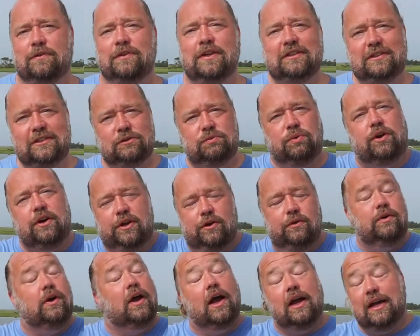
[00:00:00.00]
And this is where
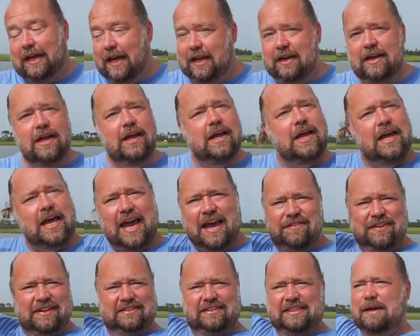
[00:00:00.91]
you, again,
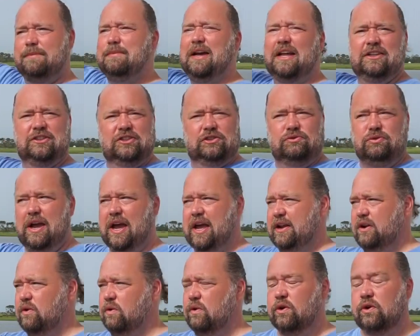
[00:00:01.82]
have that same kind of
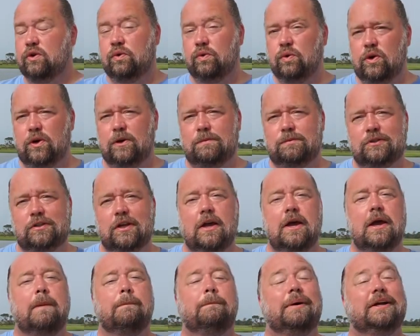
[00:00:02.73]
strata or groups,
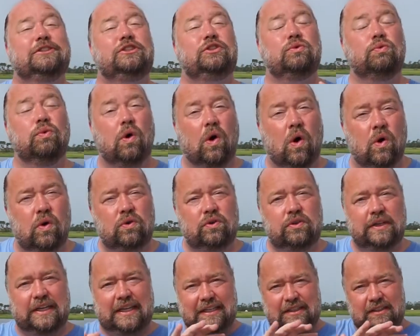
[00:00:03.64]
but you
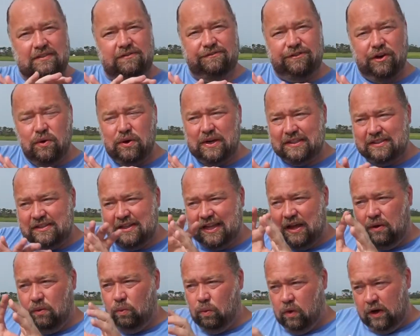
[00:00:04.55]
only focus in
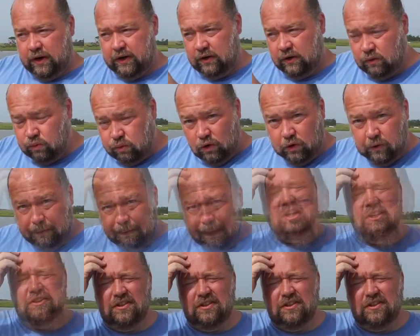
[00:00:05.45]
that one group.